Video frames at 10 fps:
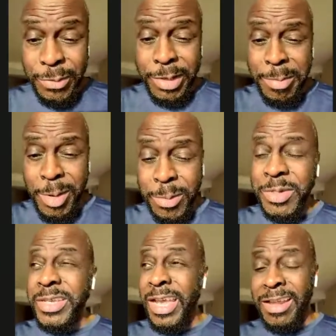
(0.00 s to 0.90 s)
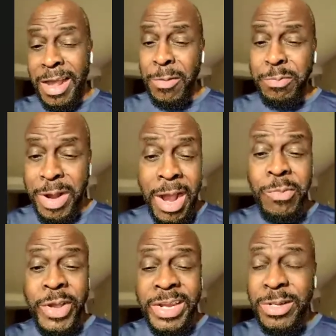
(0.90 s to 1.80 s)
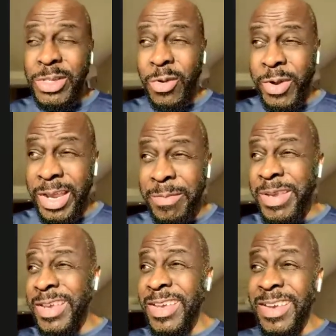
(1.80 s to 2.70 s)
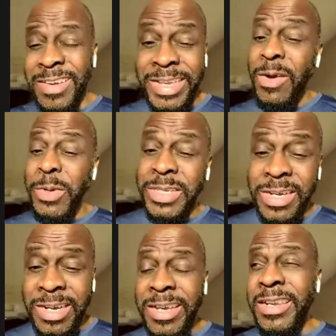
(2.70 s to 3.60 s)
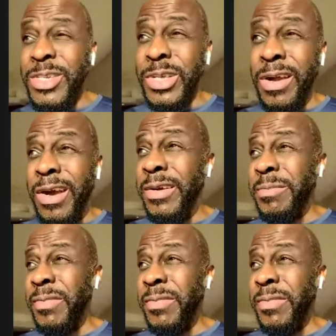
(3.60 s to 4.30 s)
What am I going to say? I'm ready to scream because that was an ugly scar.